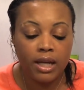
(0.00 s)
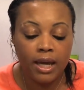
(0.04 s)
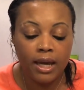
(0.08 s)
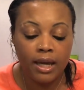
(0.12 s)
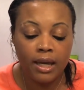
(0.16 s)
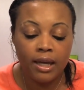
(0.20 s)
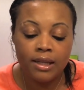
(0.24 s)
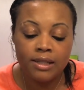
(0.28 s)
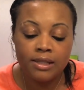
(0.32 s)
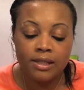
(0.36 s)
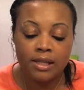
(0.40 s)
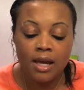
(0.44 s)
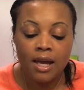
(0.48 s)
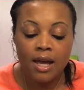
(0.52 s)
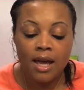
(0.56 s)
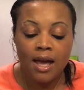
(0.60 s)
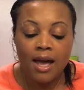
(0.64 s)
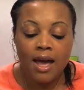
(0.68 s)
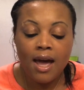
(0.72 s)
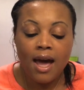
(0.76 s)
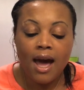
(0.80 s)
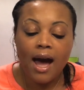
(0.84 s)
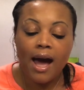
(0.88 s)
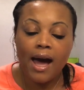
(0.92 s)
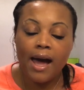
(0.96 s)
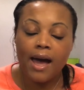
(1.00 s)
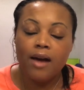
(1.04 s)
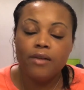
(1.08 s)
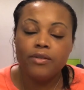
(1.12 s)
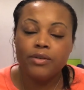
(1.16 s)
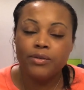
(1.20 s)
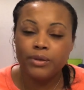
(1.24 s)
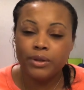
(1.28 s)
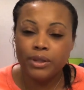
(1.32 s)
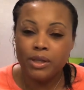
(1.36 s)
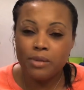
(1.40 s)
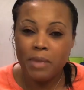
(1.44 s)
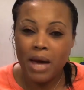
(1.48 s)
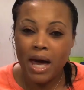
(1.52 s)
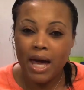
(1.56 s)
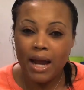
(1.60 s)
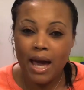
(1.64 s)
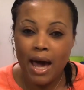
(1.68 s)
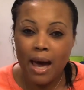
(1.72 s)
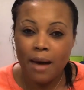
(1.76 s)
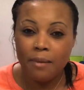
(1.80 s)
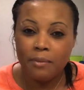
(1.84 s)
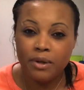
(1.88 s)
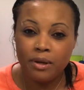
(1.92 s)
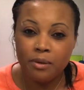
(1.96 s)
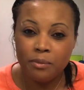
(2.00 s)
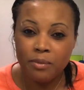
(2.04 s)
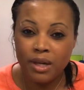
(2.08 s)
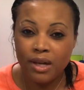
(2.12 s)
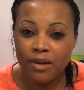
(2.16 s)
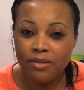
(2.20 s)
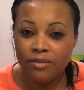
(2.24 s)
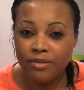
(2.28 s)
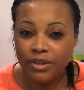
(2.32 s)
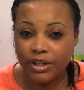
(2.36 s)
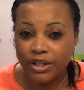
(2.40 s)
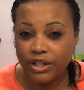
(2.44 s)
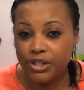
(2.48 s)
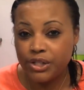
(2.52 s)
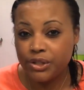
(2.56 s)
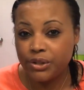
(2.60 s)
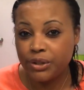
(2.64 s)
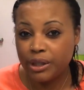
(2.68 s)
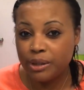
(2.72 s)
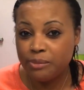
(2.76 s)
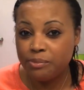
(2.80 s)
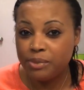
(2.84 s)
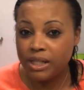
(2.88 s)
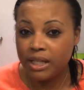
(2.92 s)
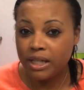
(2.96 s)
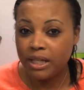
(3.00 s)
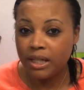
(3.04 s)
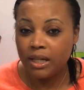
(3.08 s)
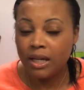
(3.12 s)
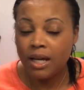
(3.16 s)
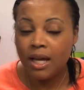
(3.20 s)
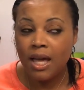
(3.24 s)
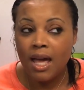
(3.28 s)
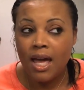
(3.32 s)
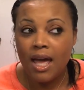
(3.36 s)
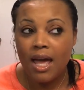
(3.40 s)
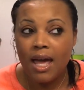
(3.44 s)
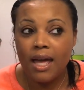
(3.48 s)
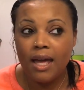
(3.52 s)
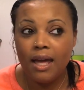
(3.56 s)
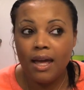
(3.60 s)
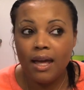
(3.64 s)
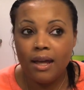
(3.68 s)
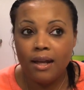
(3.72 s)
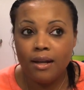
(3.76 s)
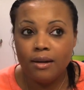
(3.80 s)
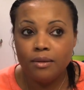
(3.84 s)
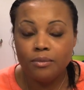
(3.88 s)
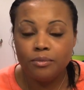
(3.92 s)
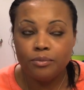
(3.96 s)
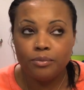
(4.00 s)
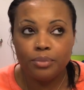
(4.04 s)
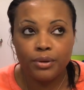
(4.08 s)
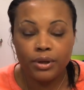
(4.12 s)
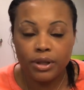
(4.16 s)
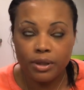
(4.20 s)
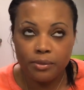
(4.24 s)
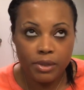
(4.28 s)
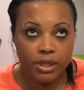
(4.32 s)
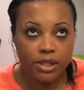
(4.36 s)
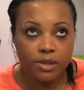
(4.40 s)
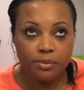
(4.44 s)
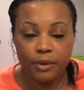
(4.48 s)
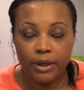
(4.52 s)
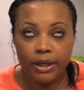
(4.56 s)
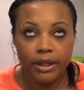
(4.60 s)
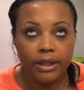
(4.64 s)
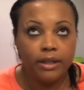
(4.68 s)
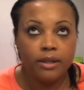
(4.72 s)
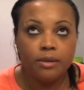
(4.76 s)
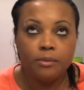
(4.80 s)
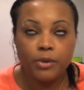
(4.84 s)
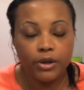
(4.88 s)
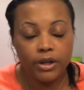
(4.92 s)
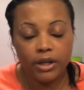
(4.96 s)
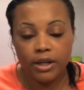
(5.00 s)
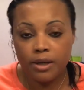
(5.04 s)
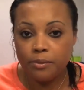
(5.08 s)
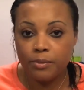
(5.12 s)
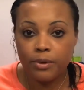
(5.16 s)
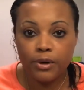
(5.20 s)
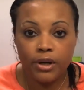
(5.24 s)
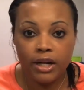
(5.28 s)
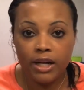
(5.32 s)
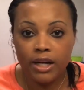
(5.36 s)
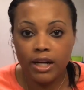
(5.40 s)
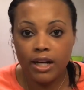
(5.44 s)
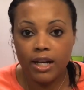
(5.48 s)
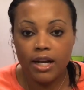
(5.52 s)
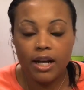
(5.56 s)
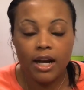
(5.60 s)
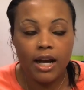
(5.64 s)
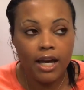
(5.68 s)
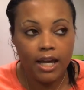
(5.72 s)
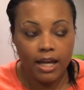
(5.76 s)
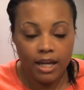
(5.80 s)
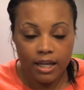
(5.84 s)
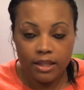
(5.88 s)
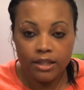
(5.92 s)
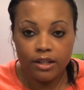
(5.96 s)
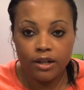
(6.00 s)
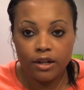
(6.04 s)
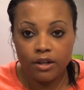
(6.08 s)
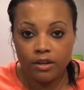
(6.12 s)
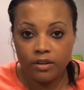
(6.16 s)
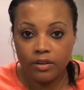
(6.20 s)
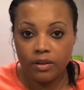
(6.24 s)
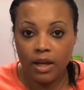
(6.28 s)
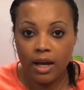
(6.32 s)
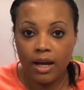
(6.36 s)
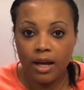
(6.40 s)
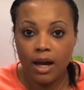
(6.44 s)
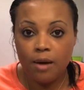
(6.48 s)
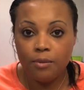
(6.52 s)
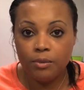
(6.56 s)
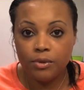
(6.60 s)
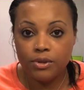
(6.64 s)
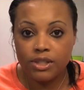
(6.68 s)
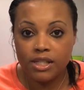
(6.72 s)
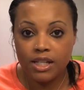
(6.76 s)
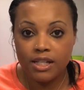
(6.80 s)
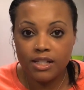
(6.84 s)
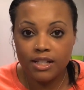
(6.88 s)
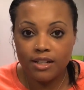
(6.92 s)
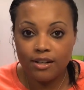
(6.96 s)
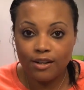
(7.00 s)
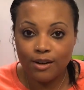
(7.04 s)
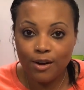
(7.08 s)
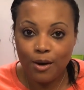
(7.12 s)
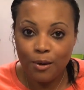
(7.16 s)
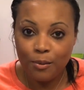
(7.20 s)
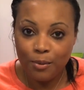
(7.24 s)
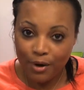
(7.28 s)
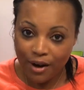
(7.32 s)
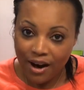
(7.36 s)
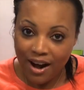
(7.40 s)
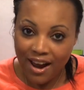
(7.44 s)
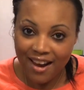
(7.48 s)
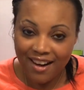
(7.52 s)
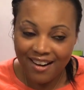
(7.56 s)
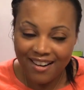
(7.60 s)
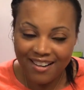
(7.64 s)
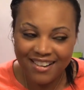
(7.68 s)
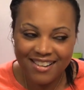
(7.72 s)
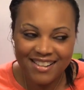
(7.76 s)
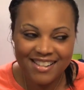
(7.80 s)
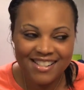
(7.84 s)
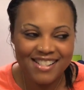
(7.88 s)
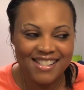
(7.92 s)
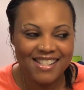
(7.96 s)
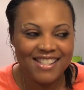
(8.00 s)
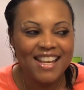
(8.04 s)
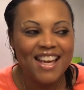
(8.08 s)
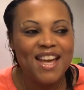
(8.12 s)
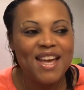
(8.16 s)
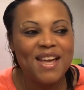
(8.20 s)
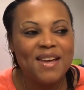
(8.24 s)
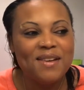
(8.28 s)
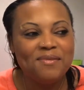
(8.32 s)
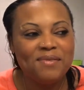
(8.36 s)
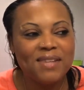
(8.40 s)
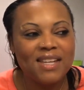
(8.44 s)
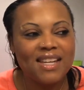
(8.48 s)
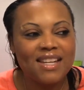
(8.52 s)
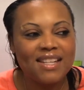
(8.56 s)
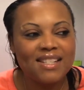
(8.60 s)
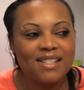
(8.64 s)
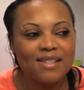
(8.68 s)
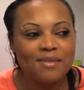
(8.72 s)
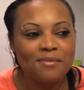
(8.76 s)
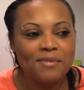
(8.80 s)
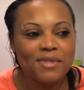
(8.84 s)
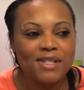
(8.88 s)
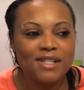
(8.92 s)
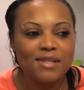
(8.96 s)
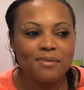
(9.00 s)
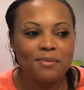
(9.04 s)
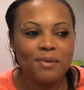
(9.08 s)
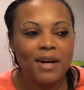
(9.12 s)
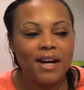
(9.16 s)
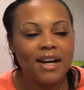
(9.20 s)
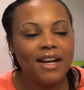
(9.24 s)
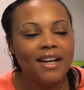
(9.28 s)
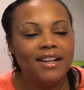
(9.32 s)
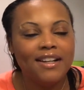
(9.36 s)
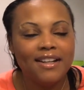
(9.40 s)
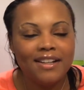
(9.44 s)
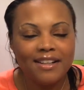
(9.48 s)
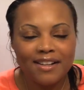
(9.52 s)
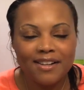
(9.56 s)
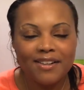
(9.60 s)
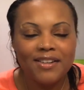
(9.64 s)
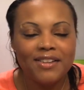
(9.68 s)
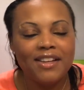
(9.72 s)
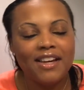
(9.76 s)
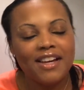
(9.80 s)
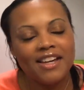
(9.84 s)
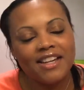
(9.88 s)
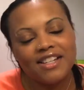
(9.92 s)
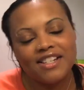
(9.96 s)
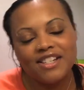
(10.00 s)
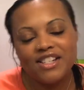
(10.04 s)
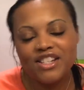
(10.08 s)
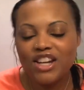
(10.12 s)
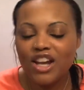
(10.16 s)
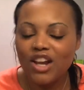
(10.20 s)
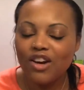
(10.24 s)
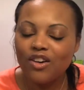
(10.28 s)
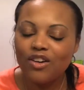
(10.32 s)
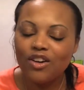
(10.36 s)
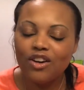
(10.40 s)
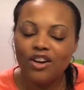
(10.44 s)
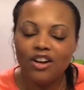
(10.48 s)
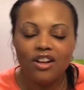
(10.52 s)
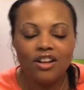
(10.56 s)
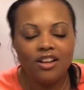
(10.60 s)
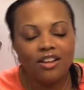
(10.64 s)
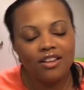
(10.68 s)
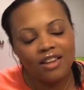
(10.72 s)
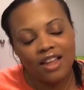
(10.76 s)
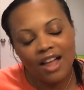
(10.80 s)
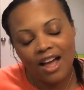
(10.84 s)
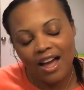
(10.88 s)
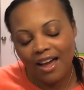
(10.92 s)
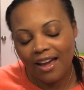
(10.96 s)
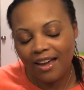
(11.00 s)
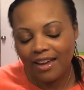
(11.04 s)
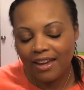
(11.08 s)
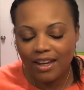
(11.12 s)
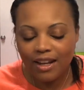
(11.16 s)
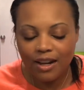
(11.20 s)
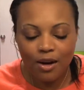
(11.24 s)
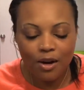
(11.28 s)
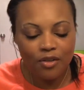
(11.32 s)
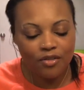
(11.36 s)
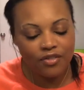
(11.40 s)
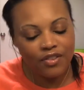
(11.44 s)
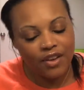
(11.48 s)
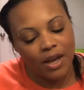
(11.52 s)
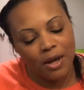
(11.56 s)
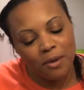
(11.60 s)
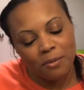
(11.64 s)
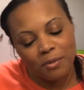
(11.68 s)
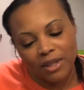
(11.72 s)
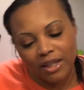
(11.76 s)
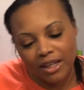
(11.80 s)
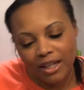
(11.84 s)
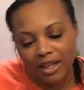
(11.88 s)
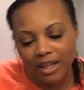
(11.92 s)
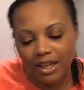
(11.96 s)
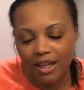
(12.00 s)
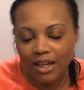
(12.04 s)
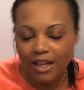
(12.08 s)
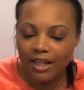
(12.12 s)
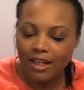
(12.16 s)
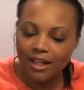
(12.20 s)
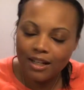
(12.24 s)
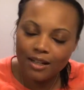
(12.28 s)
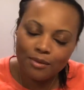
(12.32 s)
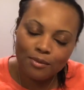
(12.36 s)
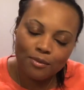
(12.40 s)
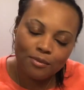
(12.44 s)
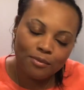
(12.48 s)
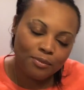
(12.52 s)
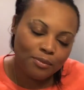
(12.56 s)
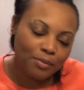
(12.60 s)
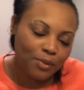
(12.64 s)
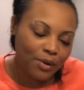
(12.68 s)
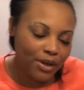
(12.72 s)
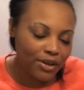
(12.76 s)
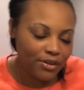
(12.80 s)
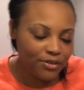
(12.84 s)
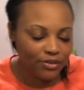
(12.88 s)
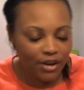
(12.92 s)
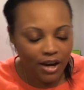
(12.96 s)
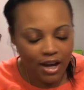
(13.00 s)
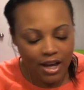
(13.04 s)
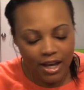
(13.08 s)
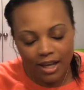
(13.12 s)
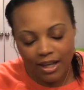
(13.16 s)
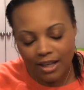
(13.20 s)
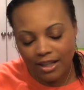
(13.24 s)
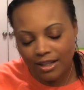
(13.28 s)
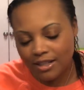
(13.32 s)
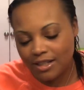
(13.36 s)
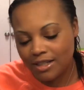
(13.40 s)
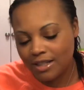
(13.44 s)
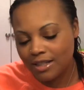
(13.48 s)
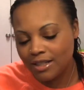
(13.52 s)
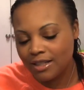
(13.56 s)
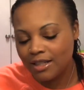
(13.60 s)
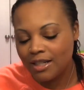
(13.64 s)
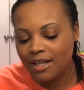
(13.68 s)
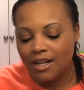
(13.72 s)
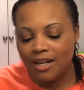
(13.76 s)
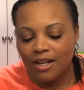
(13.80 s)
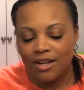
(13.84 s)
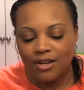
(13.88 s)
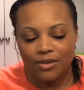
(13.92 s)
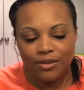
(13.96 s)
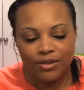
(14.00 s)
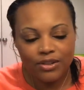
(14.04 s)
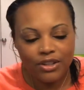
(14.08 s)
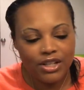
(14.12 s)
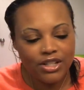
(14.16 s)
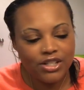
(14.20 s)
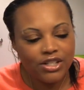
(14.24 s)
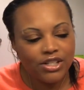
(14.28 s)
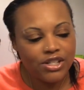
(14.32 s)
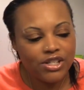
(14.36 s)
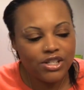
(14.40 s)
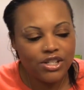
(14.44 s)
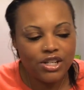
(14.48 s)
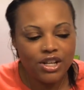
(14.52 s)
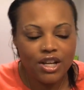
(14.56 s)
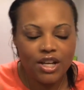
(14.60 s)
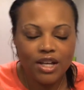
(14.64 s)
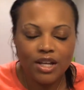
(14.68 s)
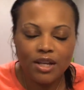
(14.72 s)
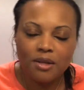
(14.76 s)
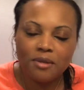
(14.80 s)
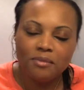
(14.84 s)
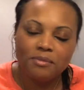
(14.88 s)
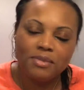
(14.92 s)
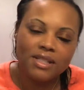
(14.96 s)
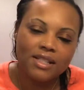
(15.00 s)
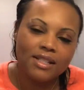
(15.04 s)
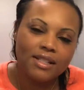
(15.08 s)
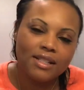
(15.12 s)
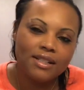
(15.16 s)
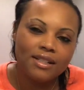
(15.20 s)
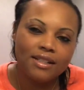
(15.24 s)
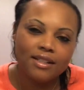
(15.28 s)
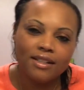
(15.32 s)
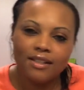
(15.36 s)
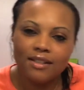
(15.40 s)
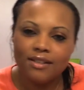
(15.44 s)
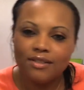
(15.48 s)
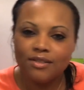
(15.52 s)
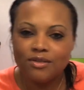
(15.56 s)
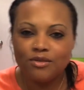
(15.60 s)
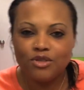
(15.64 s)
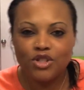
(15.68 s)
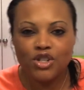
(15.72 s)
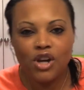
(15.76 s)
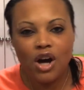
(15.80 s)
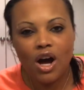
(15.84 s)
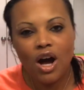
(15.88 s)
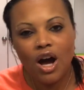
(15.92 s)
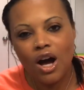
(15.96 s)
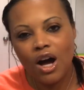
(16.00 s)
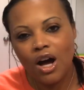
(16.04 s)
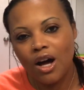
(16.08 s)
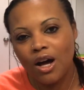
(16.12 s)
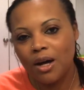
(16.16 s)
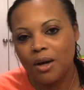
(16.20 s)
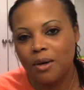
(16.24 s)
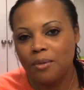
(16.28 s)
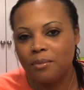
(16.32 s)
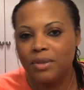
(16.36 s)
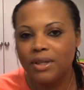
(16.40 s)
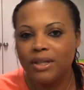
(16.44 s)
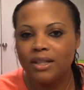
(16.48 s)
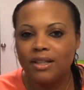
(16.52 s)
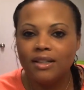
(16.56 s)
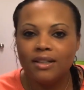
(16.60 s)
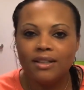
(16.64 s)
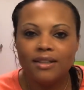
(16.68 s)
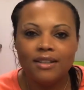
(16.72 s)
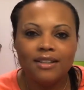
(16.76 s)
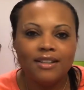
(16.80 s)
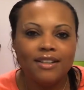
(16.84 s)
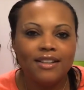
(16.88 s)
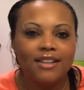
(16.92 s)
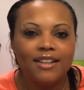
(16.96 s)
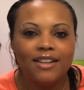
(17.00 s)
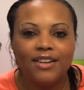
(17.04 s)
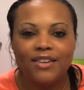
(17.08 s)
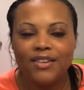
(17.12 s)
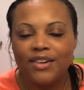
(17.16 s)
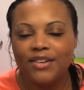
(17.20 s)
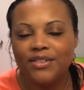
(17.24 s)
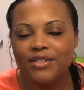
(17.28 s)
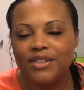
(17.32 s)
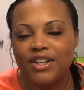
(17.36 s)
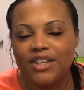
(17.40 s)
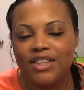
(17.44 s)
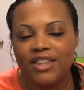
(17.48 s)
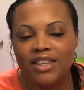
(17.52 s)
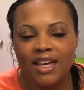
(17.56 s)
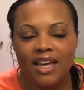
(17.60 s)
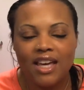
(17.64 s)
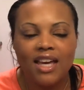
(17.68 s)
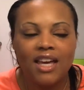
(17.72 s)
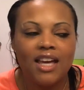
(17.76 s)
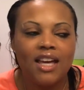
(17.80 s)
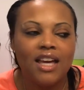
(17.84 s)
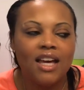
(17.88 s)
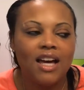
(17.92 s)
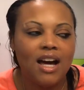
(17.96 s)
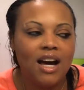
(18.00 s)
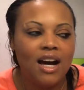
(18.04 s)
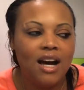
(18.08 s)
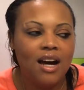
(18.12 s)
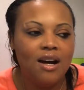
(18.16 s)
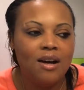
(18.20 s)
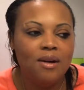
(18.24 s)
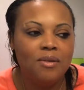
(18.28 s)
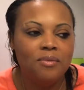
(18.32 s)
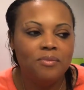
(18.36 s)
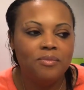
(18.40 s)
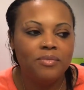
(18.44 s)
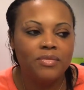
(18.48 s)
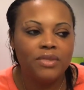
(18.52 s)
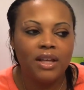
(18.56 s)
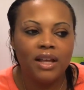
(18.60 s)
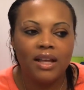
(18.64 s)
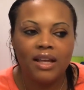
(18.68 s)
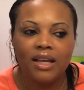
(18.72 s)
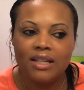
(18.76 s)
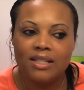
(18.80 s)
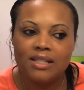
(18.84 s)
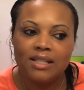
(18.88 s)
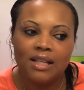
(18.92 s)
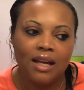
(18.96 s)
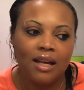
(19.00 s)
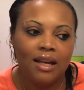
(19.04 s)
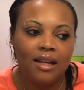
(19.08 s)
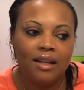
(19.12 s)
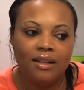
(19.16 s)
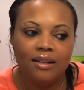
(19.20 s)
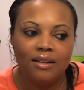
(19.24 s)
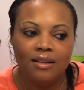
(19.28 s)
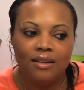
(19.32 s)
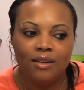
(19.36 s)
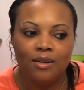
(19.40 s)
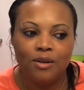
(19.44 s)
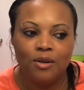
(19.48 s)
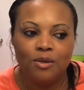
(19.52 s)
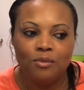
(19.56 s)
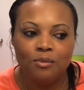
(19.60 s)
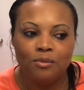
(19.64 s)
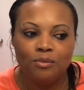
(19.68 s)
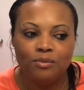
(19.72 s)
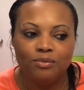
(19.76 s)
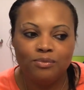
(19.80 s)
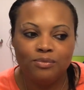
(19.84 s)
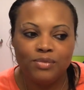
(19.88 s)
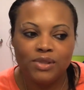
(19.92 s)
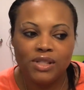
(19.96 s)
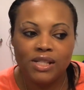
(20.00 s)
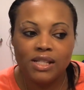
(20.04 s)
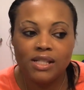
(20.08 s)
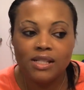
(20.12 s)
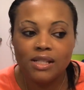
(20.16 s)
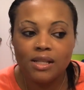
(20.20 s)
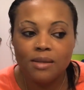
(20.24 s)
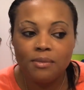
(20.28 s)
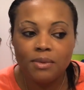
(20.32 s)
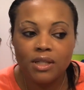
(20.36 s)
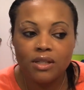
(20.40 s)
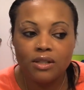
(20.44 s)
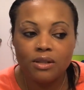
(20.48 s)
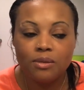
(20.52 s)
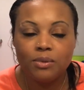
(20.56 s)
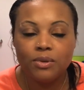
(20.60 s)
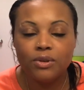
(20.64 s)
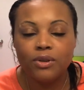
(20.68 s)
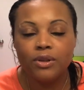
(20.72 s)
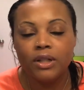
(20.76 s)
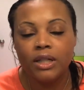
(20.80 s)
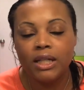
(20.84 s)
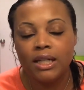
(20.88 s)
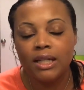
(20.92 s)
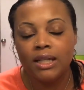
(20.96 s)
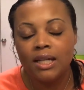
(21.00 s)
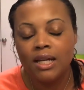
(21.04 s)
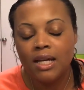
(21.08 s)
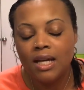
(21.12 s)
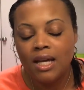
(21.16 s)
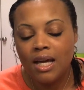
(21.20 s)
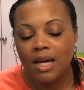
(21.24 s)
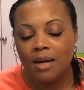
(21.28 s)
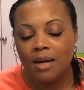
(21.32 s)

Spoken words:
And I have a really bad habit of being very scripted and pretty much praying in the morning and praying at night, and they're like almost identical prayers, because I'm just praying, like in general, like, family and boyfriend and relationships and job and, everything. Like I said, CC being deployed,